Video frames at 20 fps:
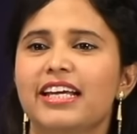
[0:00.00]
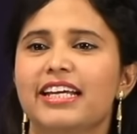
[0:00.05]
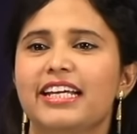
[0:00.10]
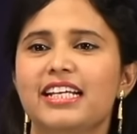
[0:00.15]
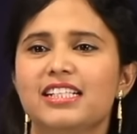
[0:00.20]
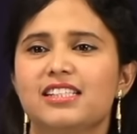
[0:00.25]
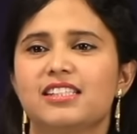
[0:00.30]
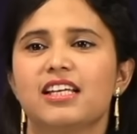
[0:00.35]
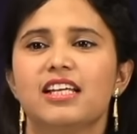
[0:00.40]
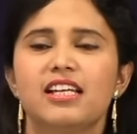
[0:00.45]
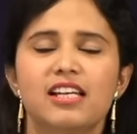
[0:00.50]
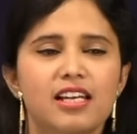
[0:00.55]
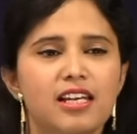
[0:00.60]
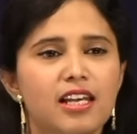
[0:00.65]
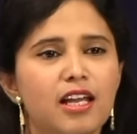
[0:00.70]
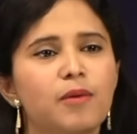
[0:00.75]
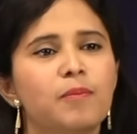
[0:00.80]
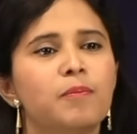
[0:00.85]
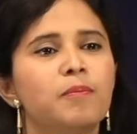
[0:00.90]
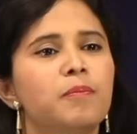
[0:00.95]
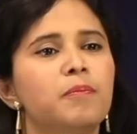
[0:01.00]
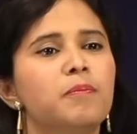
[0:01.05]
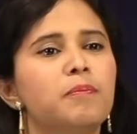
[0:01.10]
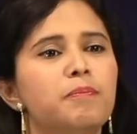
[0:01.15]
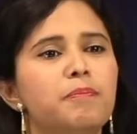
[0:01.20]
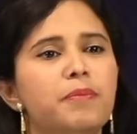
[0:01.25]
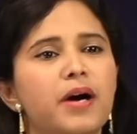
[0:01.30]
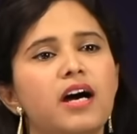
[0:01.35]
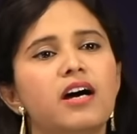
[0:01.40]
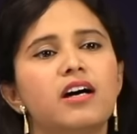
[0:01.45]
is
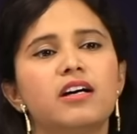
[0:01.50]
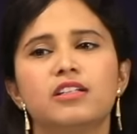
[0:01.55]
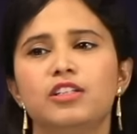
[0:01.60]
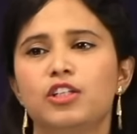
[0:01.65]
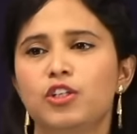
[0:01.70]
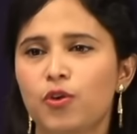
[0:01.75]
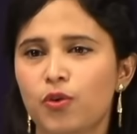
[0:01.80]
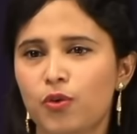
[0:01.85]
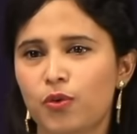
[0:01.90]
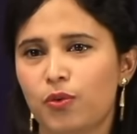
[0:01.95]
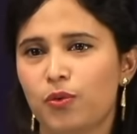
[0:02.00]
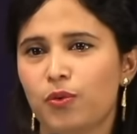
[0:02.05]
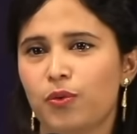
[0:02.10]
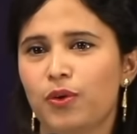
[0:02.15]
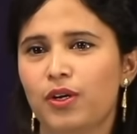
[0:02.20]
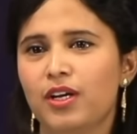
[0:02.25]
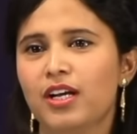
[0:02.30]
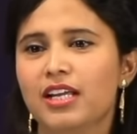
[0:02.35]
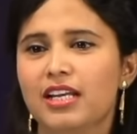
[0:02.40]
lambano.